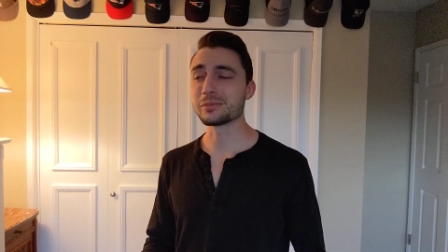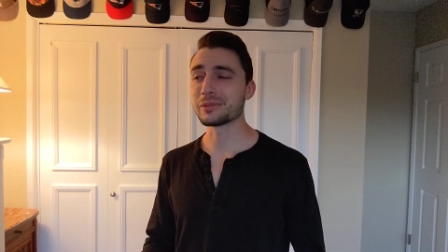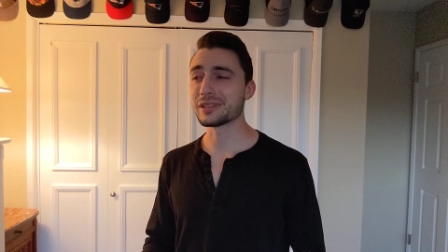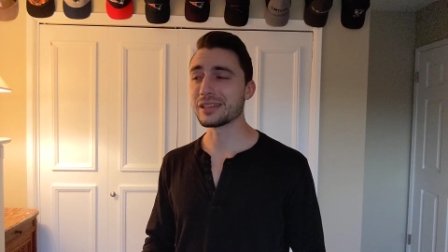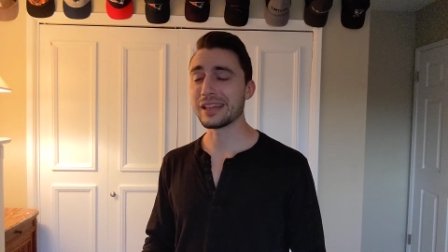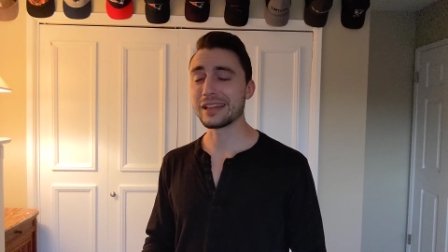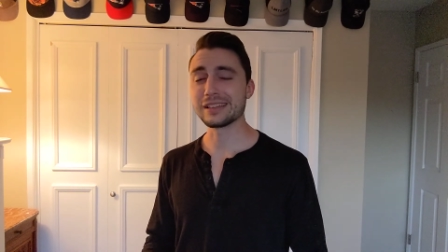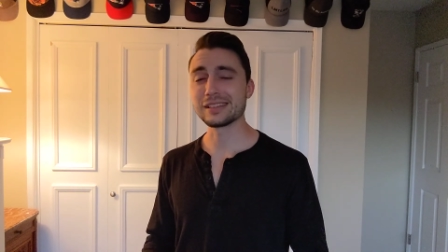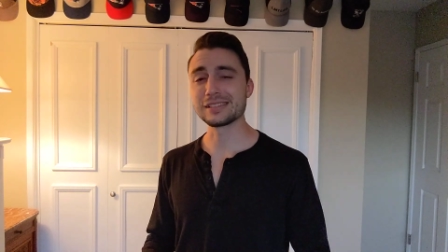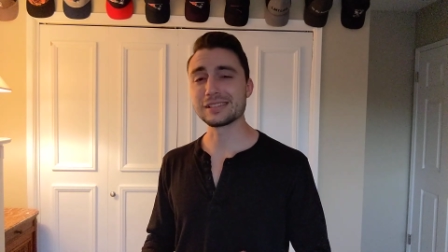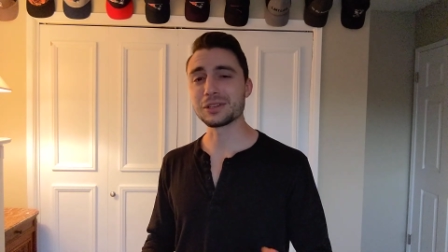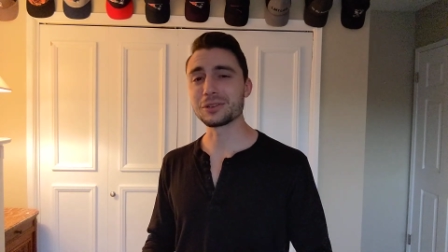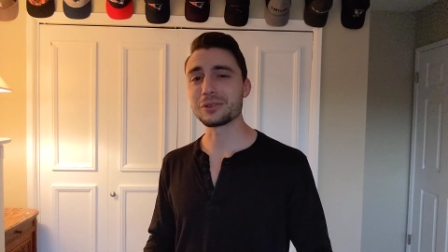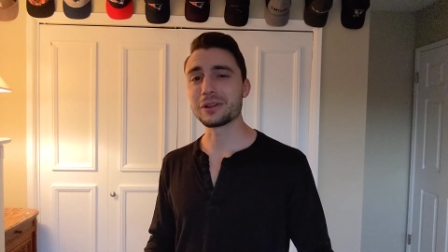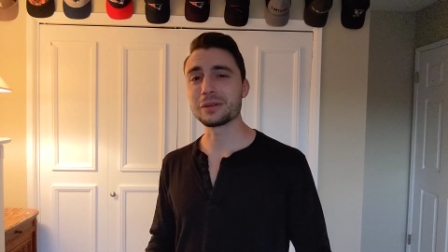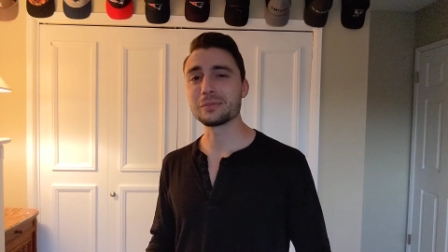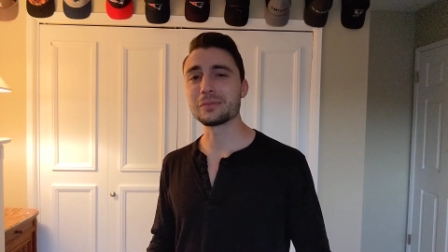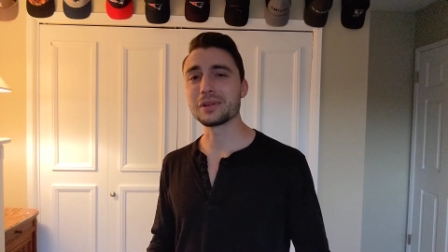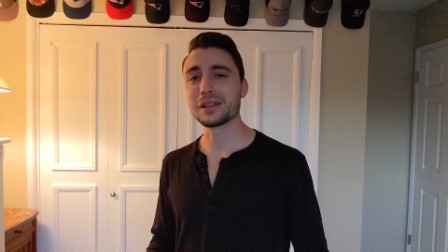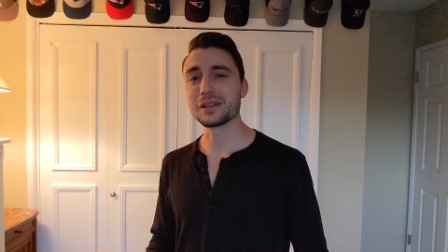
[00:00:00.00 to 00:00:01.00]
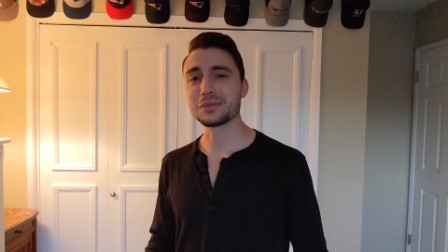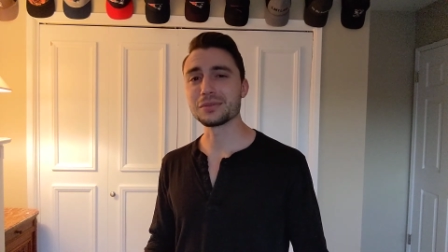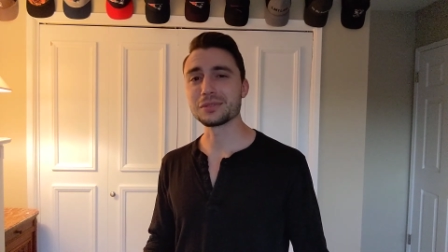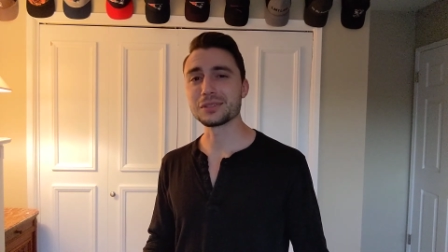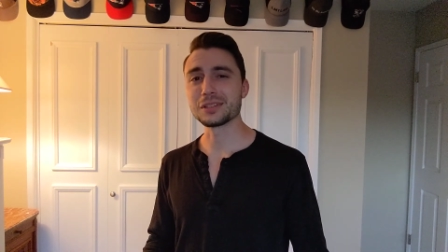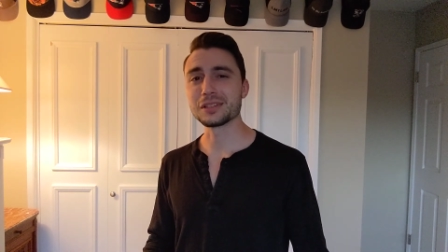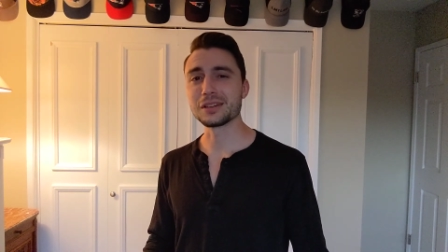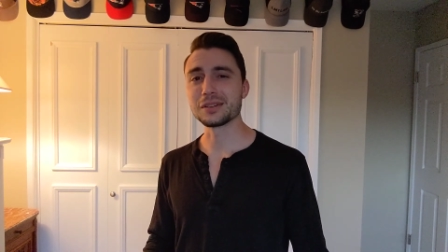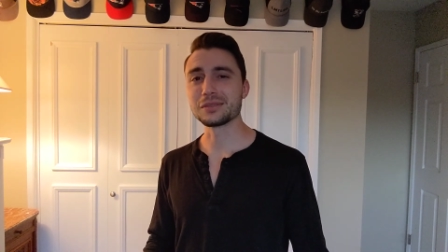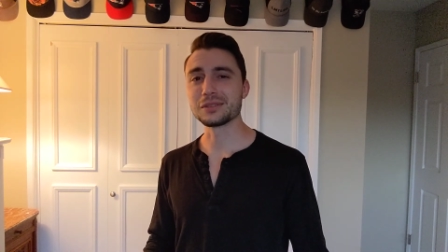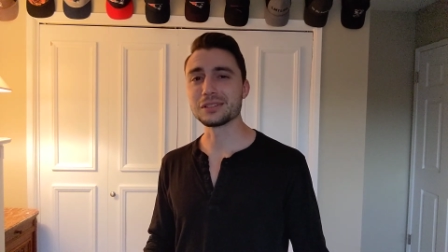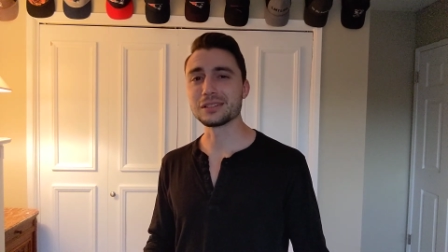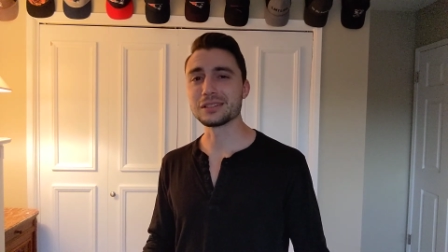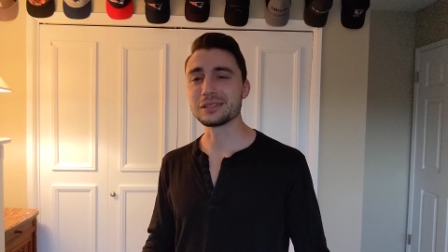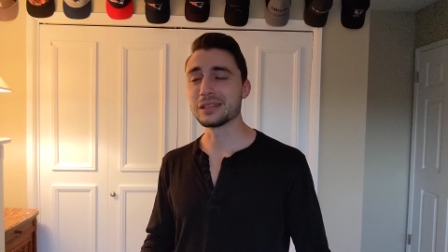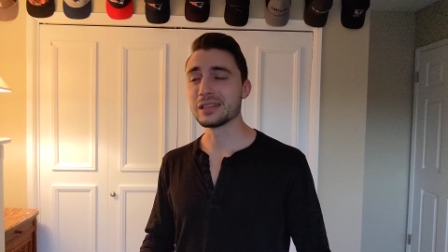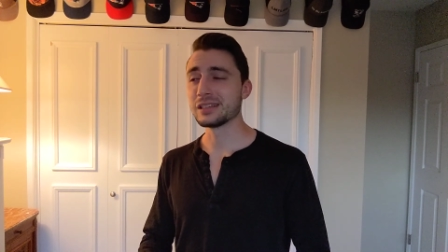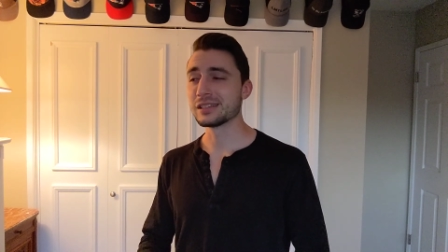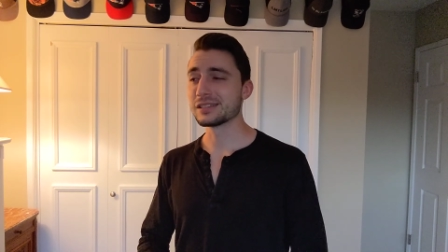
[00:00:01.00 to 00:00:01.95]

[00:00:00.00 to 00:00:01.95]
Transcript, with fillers: but that is a great benefit of it.